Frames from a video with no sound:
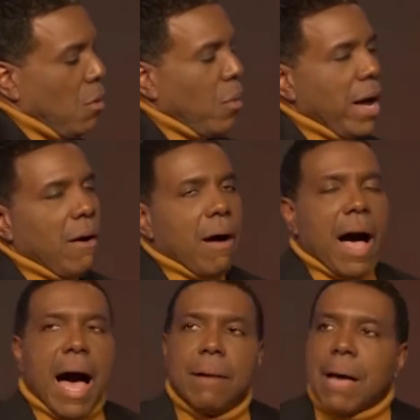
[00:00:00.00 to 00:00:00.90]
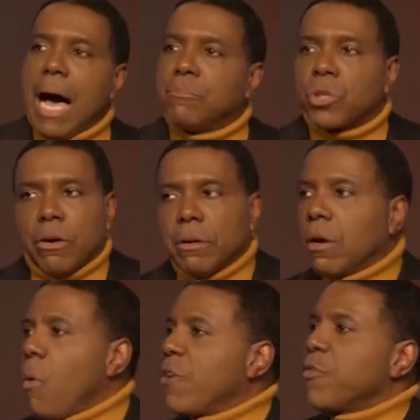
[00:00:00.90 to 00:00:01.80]
well, I'm turning
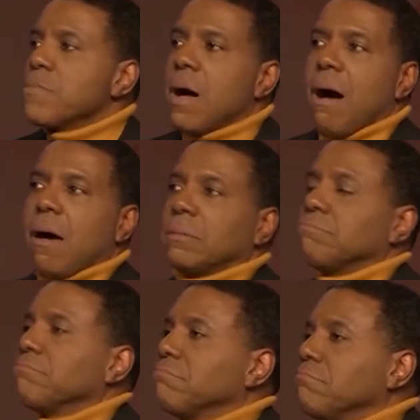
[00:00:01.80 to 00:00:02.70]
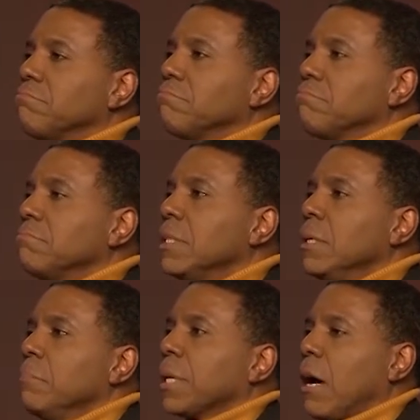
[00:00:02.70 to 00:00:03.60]
away from God
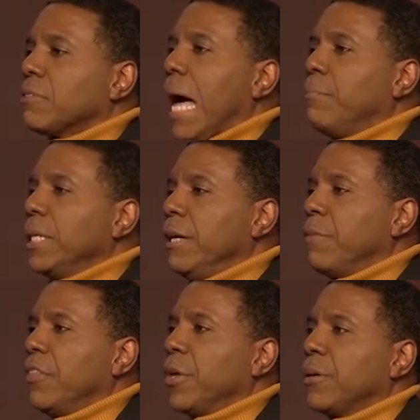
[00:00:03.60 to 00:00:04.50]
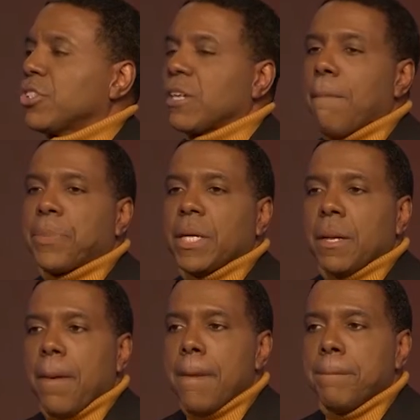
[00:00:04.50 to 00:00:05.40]
because I believe that there is
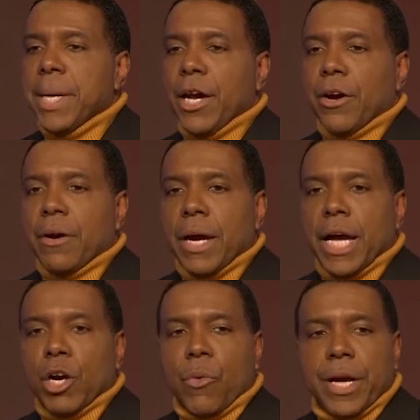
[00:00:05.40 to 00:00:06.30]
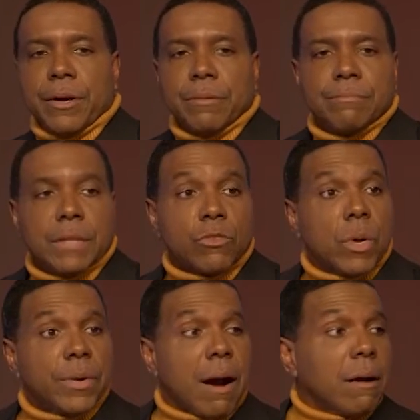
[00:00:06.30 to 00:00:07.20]
something better and greater. That's
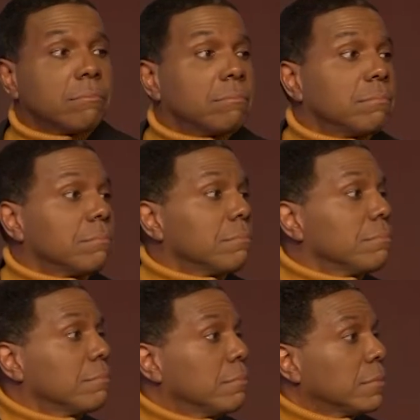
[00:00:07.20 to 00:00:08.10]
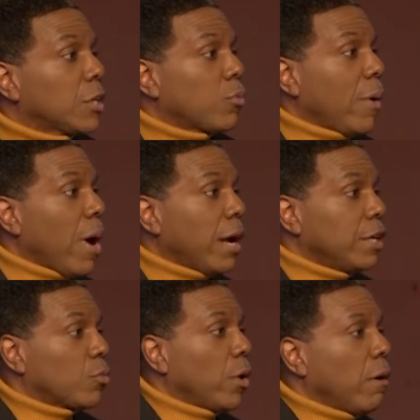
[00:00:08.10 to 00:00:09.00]
where we are. That's where we are in
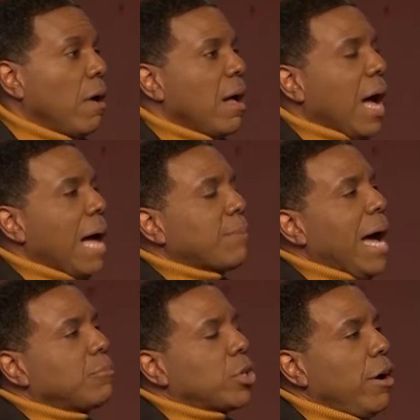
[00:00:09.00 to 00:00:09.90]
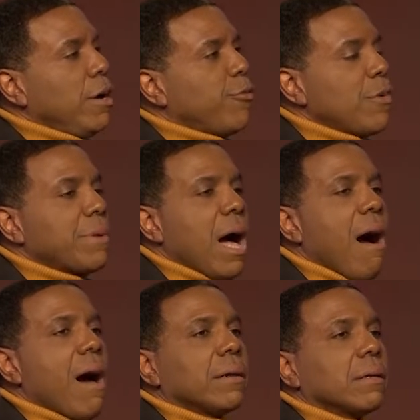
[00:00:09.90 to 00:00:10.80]
this world. I'm turning from
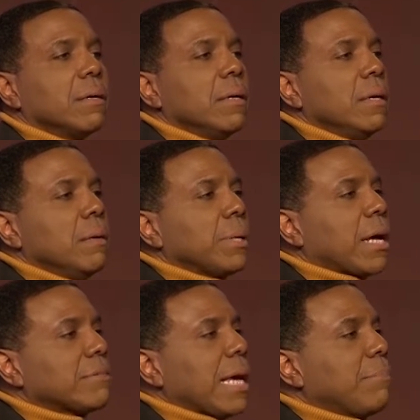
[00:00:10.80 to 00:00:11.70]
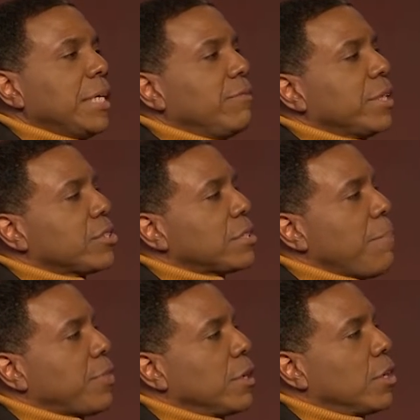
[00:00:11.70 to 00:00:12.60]
God because I believe there's
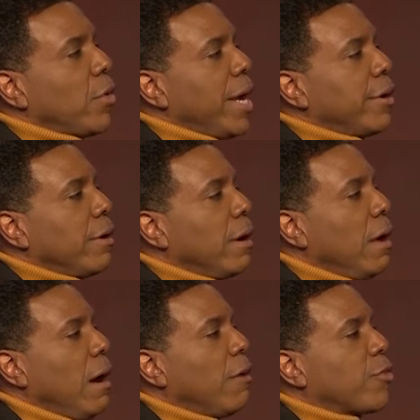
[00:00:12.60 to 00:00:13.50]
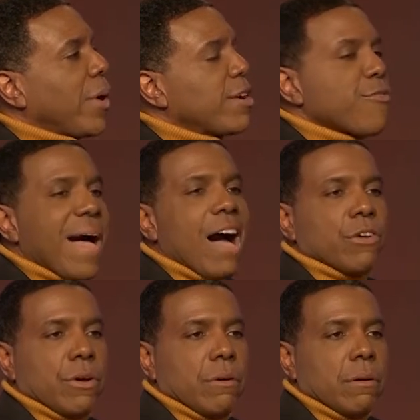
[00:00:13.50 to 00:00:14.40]
something greater, of greater
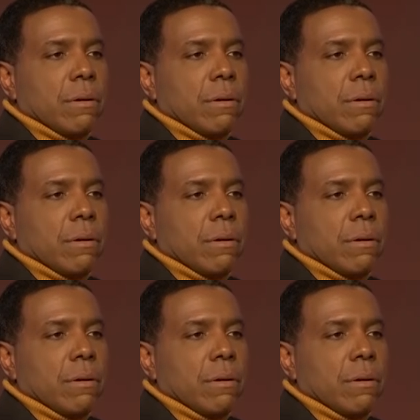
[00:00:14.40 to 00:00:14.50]
value.